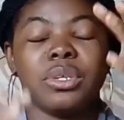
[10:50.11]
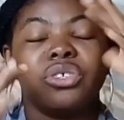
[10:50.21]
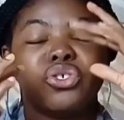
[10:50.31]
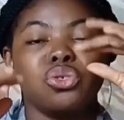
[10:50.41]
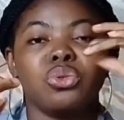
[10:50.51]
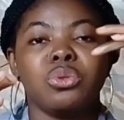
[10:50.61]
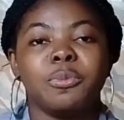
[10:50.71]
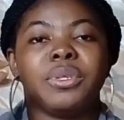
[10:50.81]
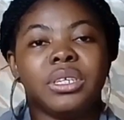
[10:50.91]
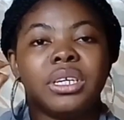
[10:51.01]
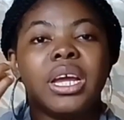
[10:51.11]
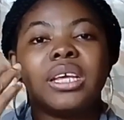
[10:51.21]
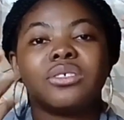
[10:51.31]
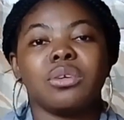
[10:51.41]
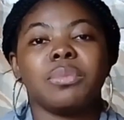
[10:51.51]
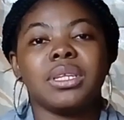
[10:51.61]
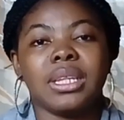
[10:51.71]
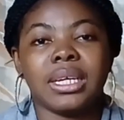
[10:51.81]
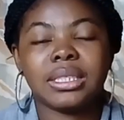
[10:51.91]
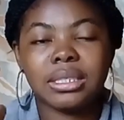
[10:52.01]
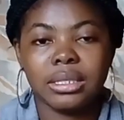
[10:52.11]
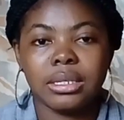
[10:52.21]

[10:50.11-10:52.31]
It shouldn't be something that